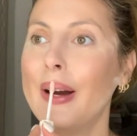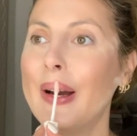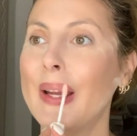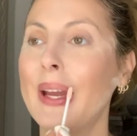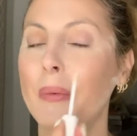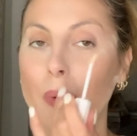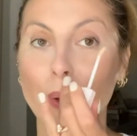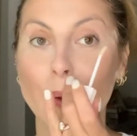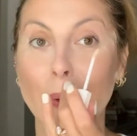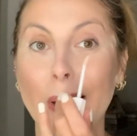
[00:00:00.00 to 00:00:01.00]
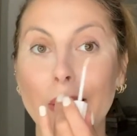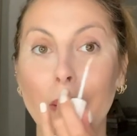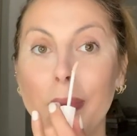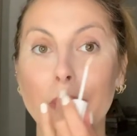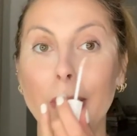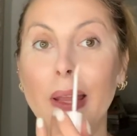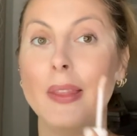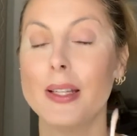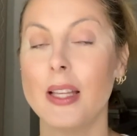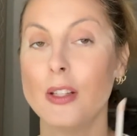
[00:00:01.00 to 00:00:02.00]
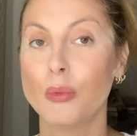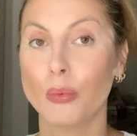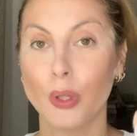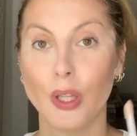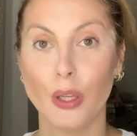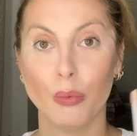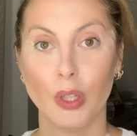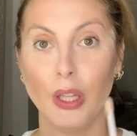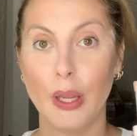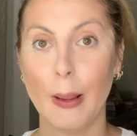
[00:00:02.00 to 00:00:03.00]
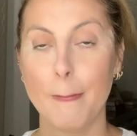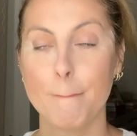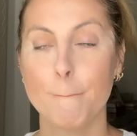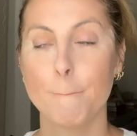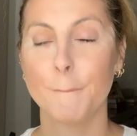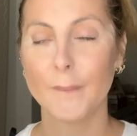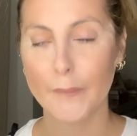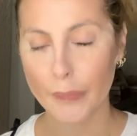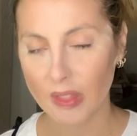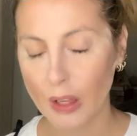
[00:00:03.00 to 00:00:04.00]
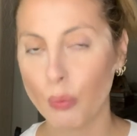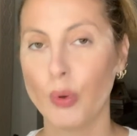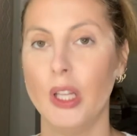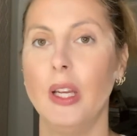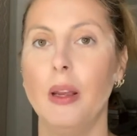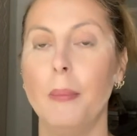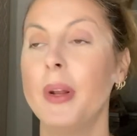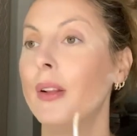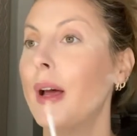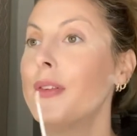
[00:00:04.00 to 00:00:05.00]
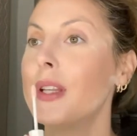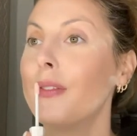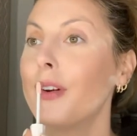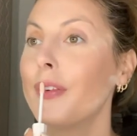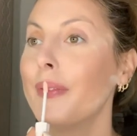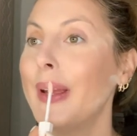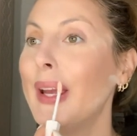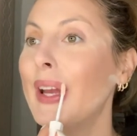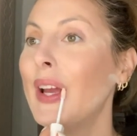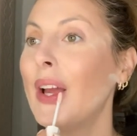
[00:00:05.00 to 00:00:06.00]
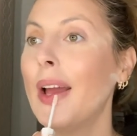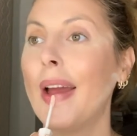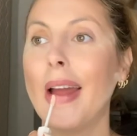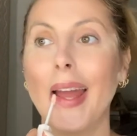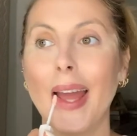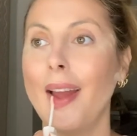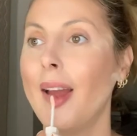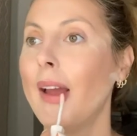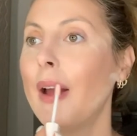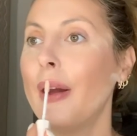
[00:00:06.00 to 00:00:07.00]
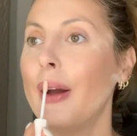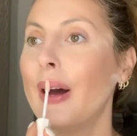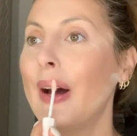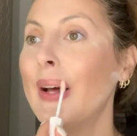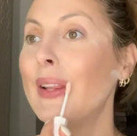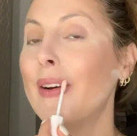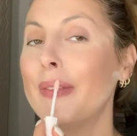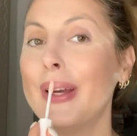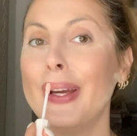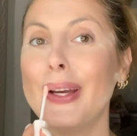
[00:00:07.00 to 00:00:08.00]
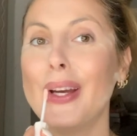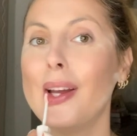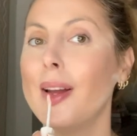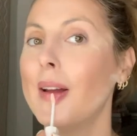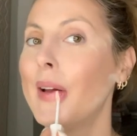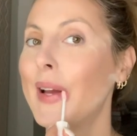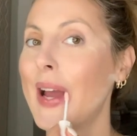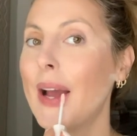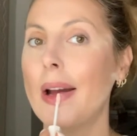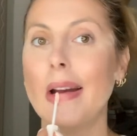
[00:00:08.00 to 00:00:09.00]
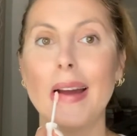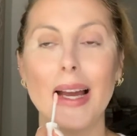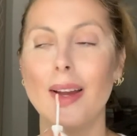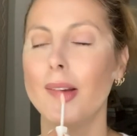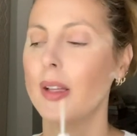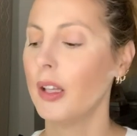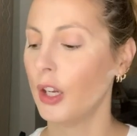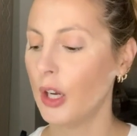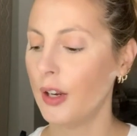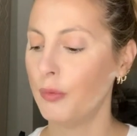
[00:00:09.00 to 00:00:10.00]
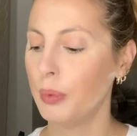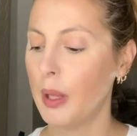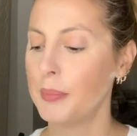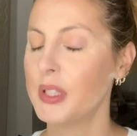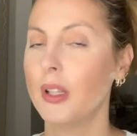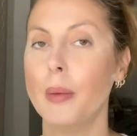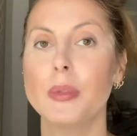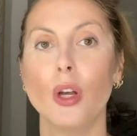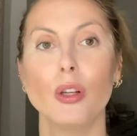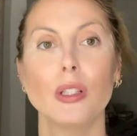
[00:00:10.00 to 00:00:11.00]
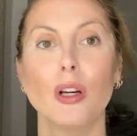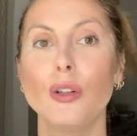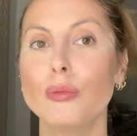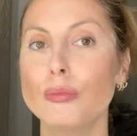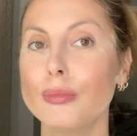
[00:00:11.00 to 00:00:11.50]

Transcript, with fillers: I get really dry lips and this has really, really really been a lifesaver for me. I love it. I feel like it kind of plumps the lips also.